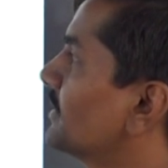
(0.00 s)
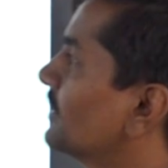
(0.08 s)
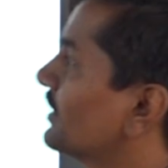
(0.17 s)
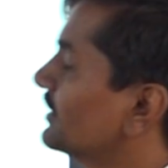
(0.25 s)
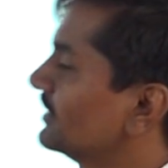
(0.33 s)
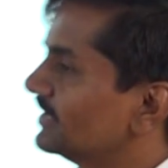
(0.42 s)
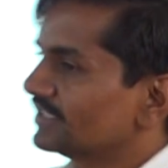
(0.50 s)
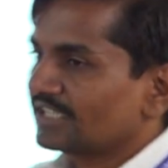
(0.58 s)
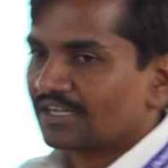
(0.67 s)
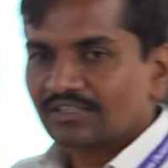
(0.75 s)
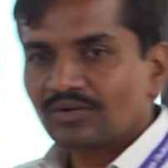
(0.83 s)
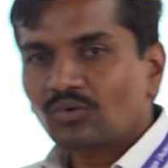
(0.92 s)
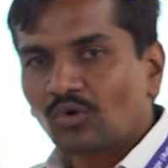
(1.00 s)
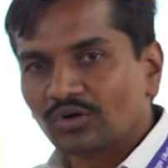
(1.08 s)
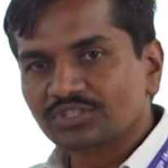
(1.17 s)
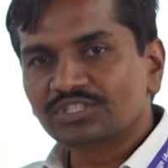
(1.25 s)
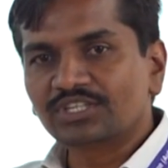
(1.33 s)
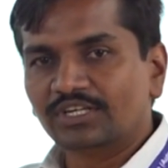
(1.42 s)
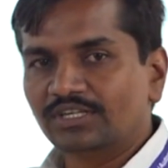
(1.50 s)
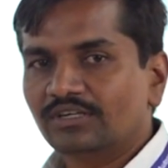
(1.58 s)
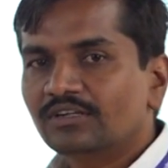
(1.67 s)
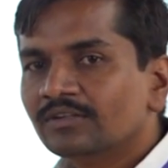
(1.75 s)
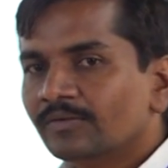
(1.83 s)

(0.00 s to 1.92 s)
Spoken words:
and these are the constant,